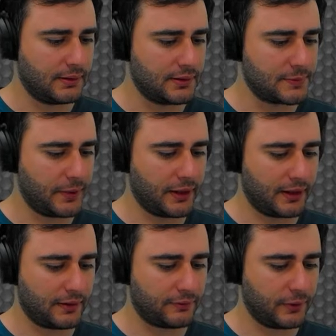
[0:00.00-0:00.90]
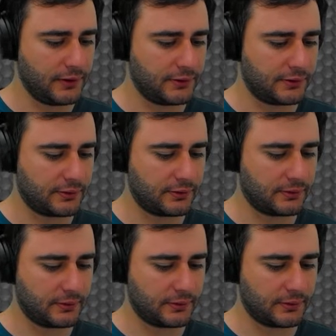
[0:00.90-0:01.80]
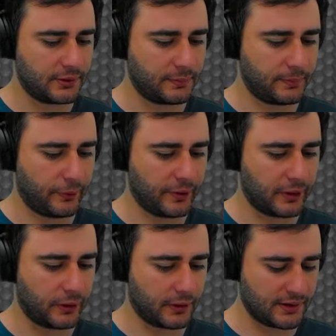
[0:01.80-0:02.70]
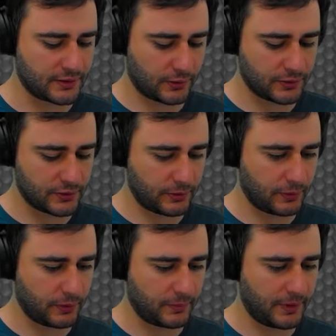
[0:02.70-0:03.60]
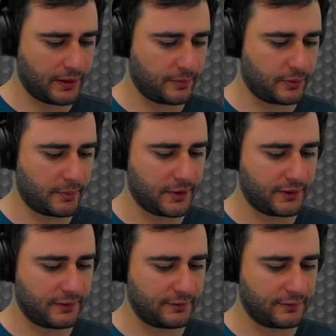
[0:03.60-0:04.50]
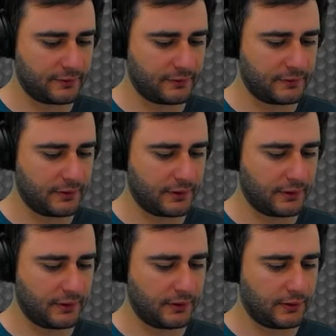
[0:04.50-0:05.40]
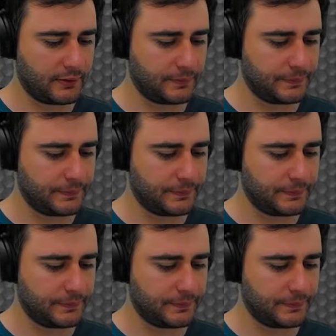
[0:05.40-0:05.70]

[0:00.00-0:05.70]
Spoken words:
Speaking of which, the polygon is also going to be a primitive here.